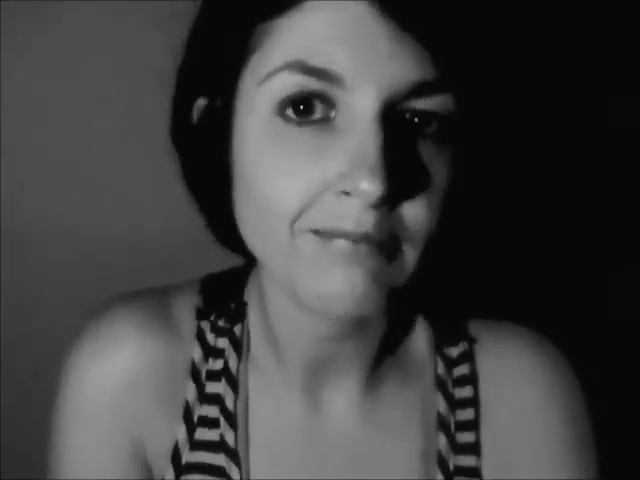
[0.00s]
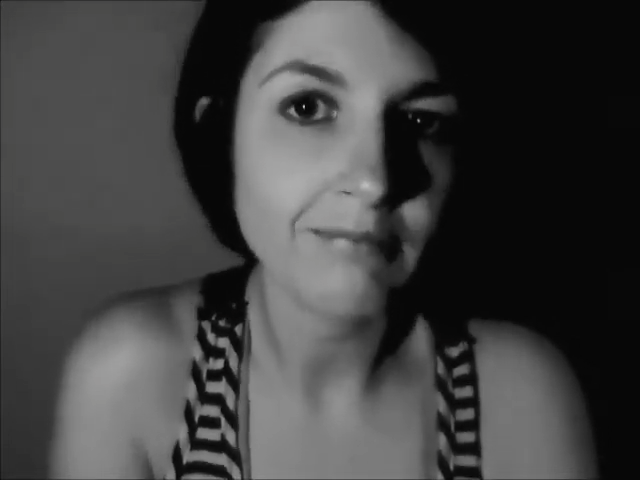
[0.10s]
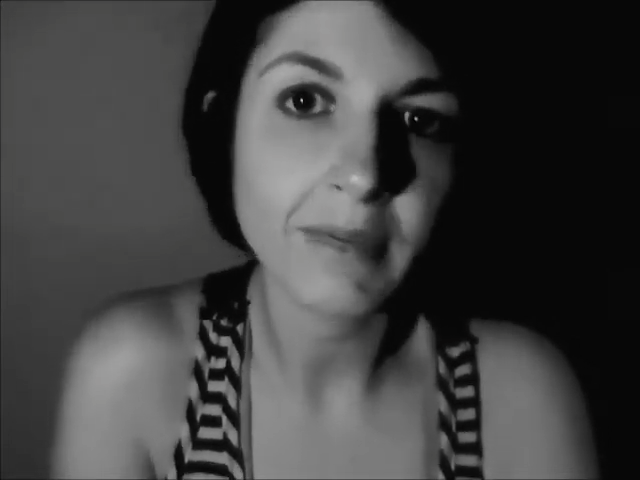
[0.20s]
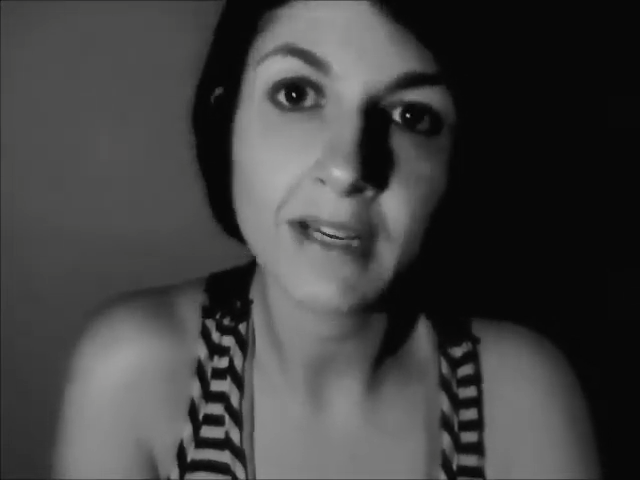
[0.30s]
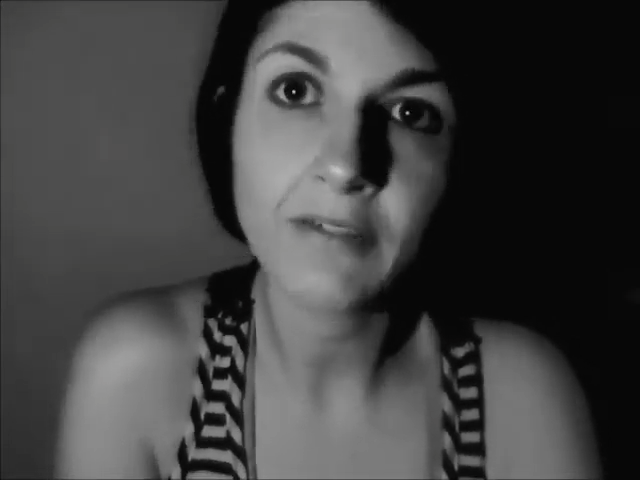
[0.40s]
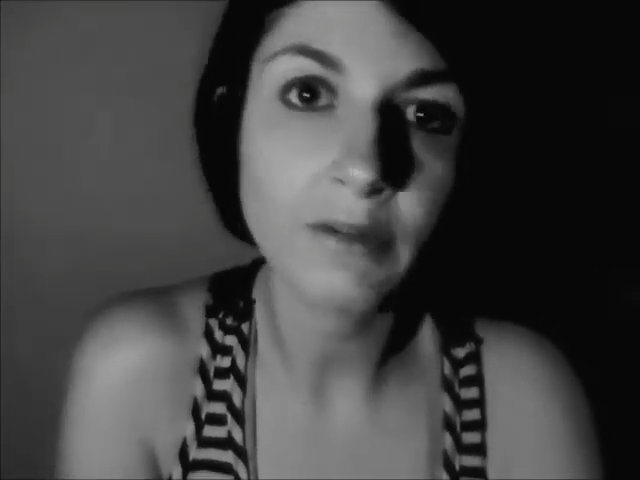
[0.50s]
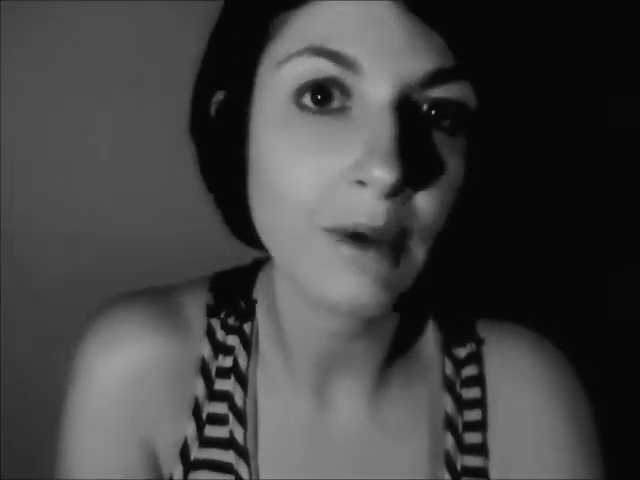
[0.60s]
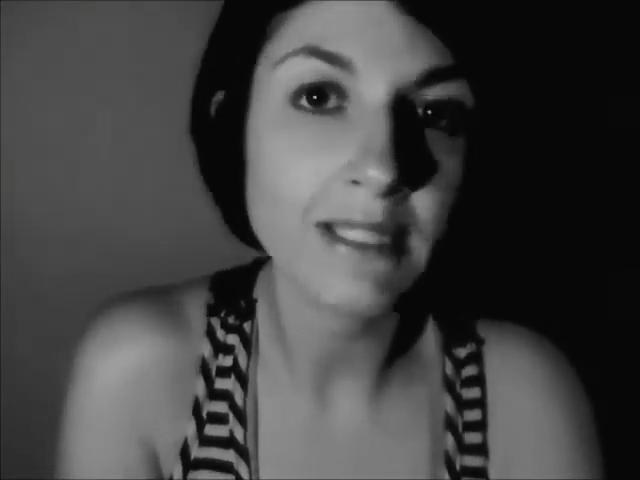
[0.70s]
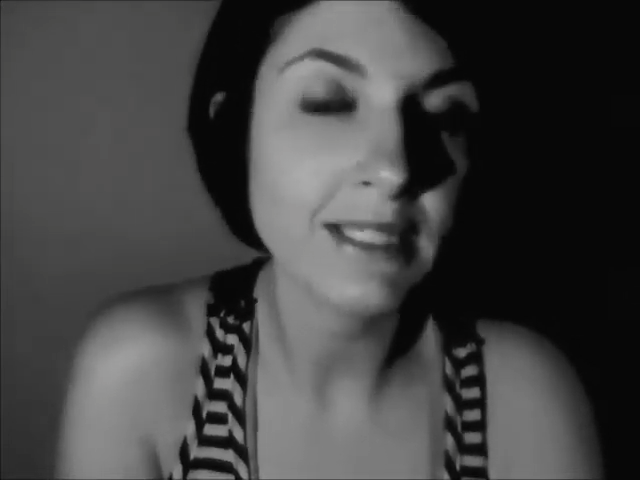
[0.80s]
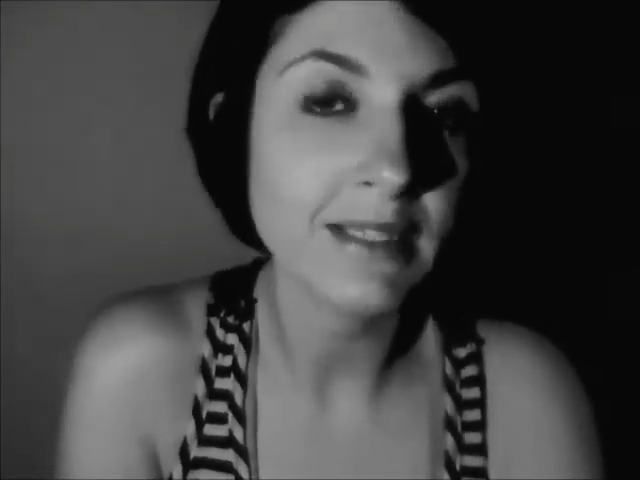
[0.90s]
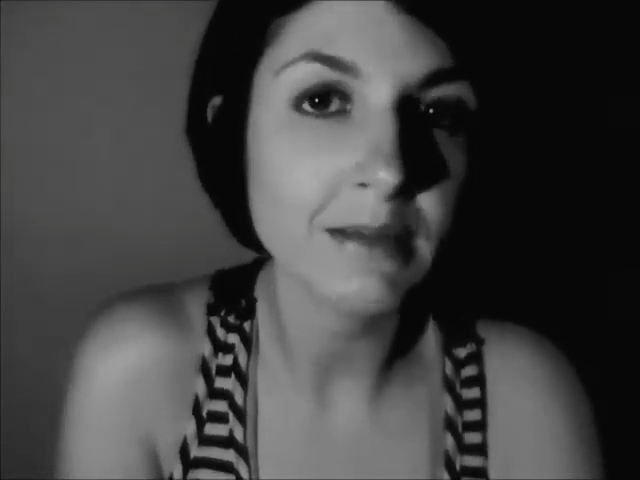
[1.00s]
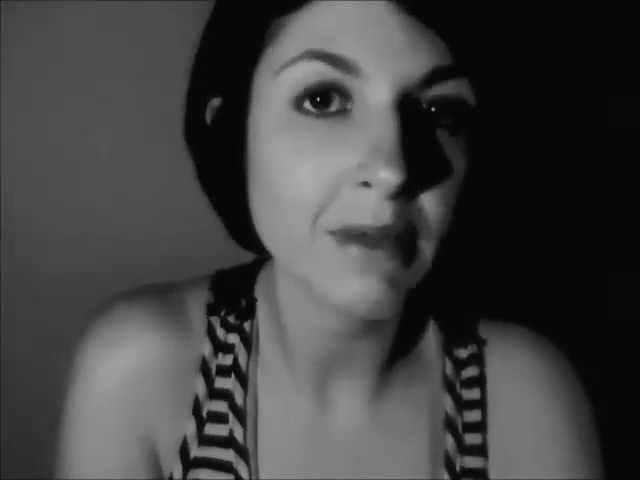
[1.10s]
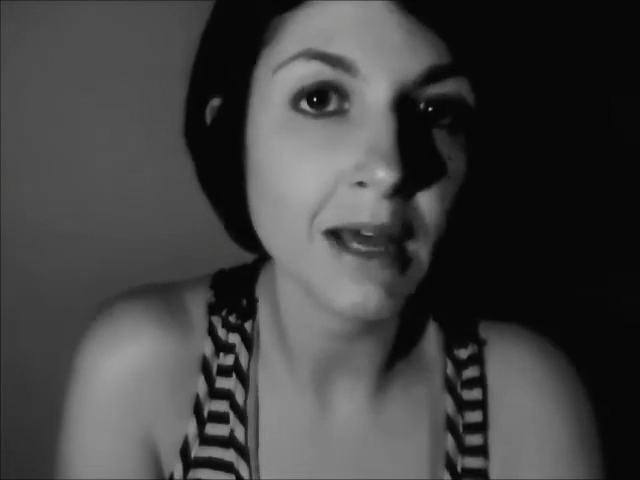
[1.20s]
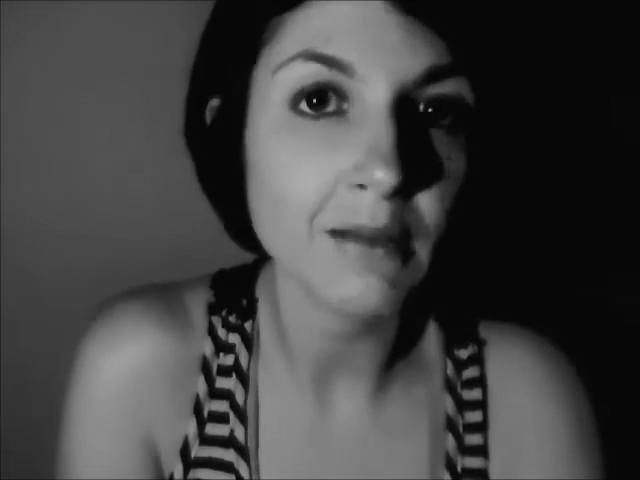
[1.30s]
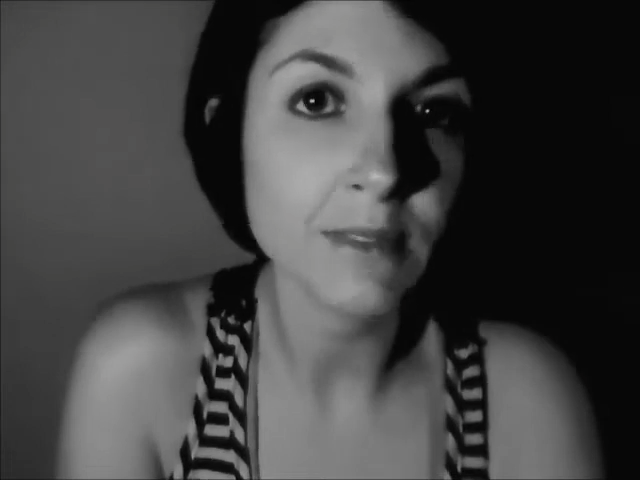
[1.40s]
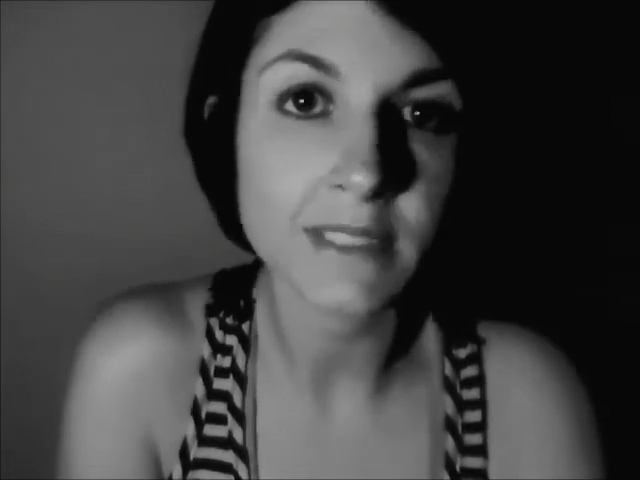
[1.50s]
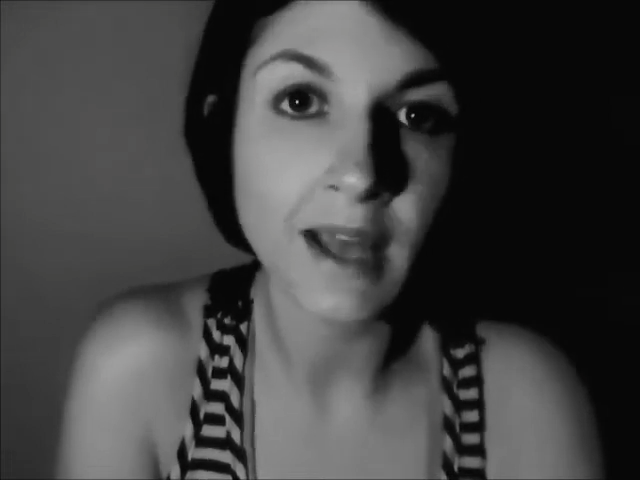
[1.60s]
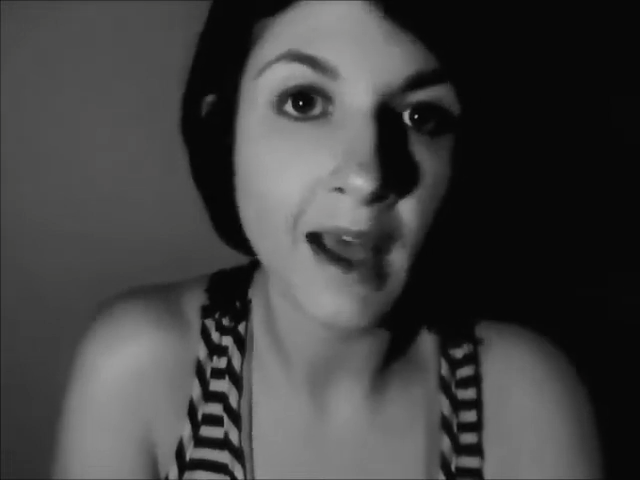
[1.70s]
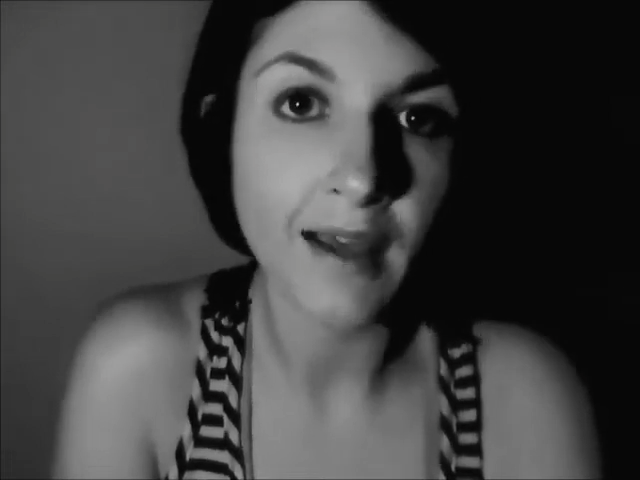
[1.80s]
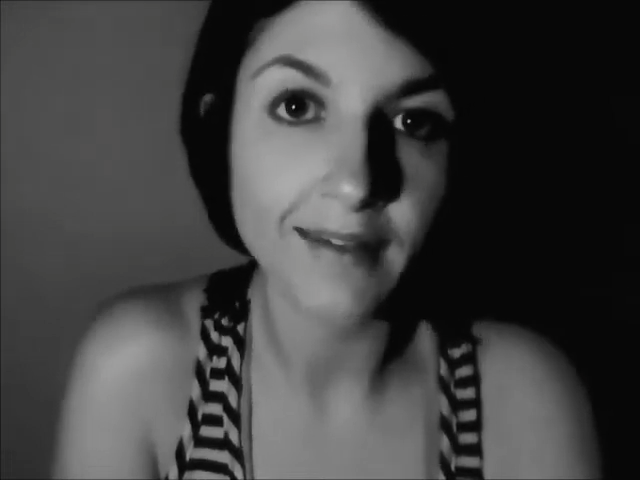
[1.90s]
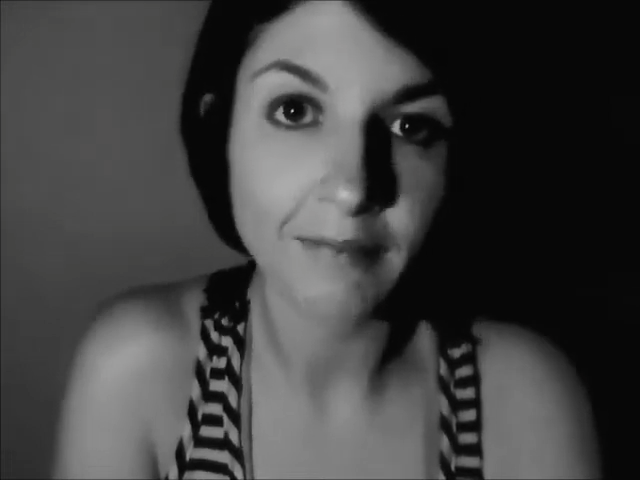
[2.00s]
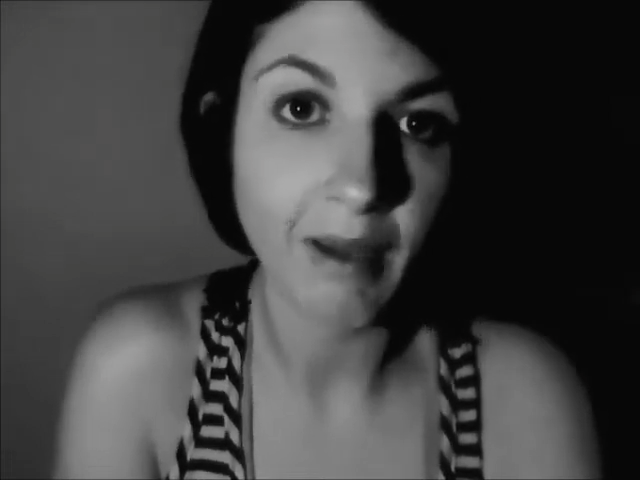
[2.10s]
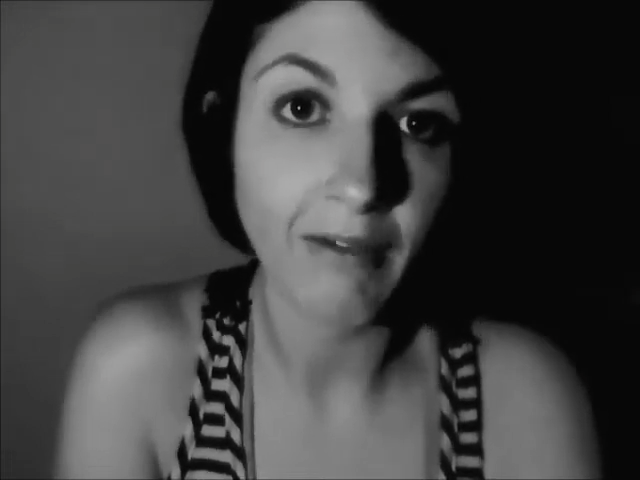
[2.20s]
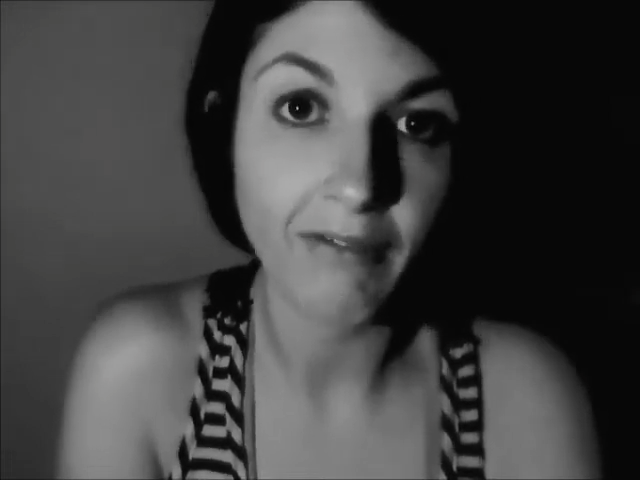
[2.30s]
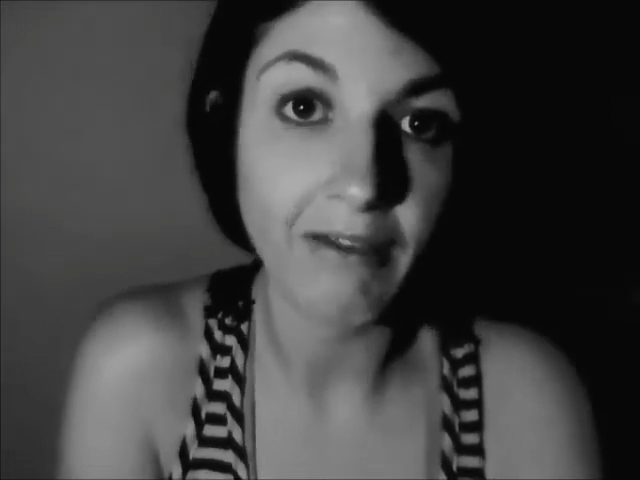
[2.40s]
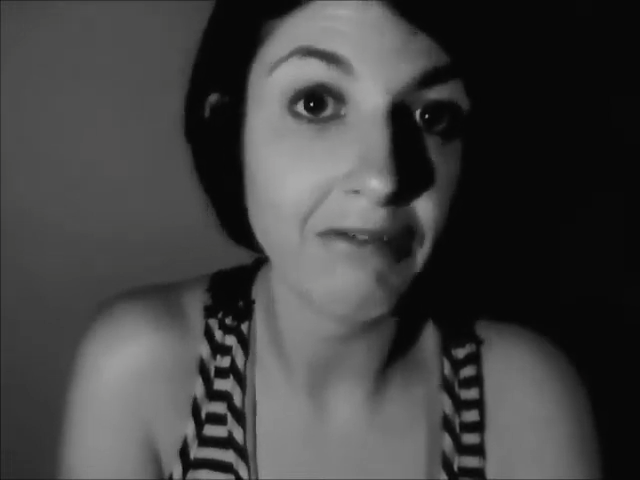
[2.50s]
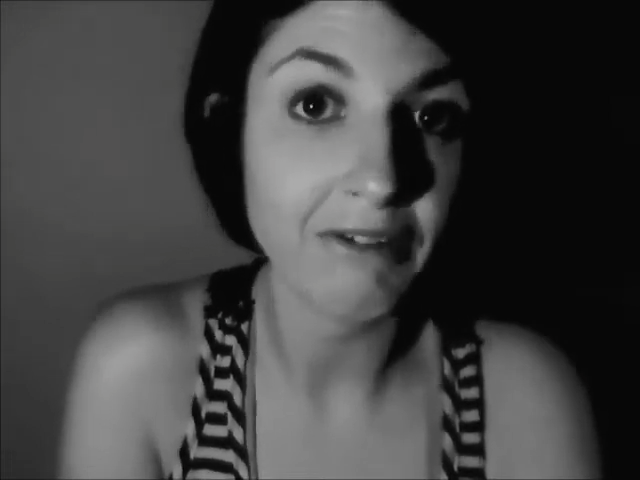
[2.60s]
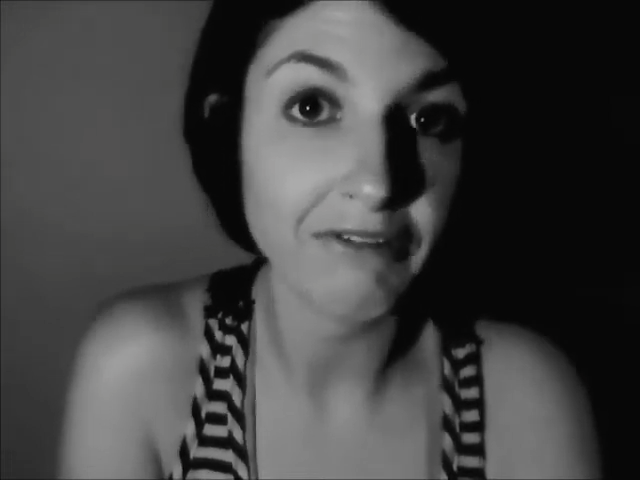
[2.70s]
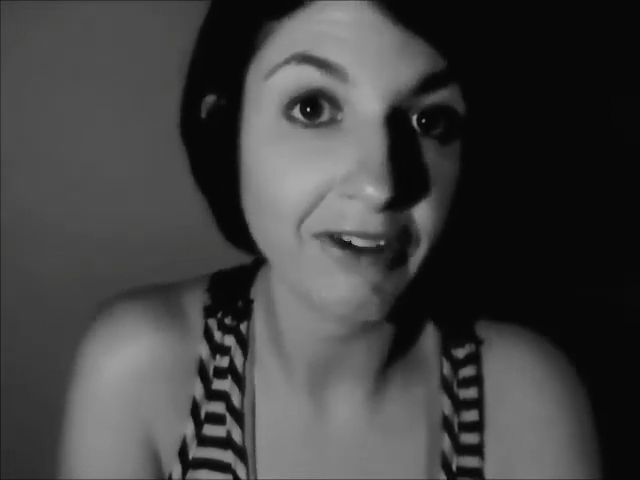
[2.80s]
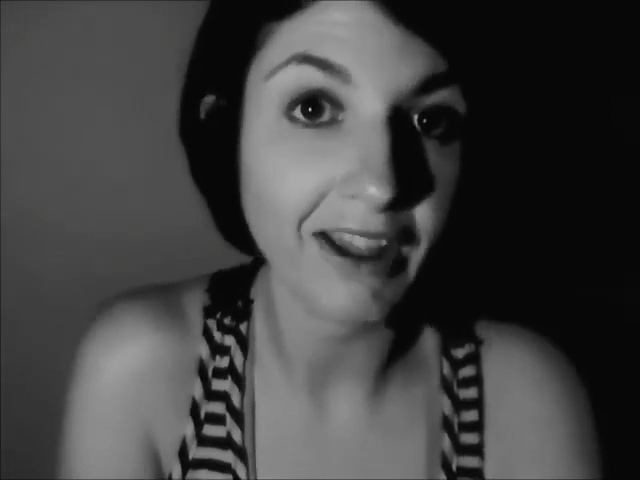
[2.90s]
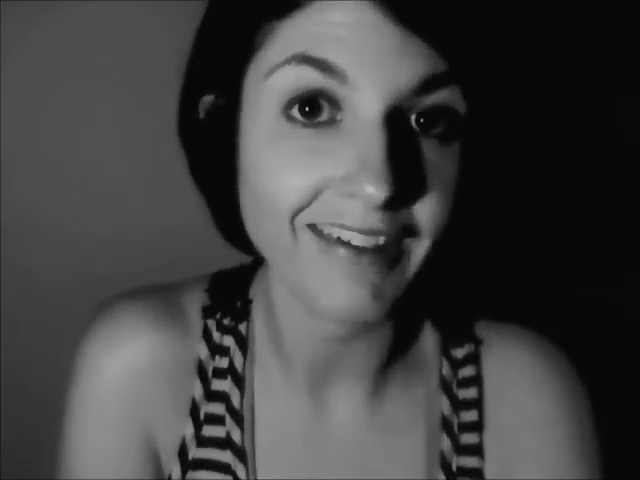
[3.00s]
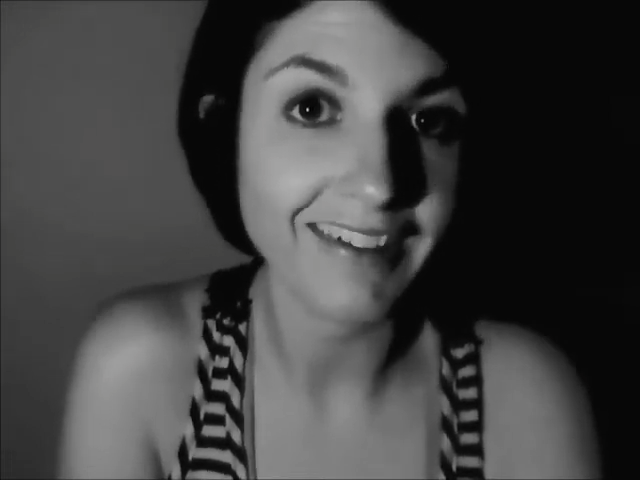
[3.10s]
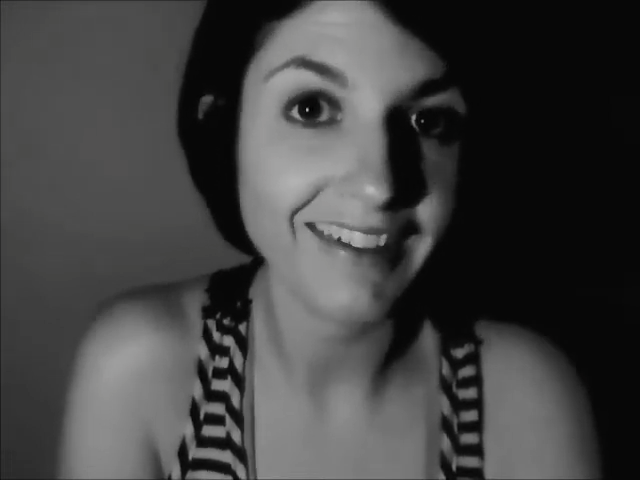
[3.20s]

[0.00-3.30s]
but if it wasn't, the mud was not my favorite friend.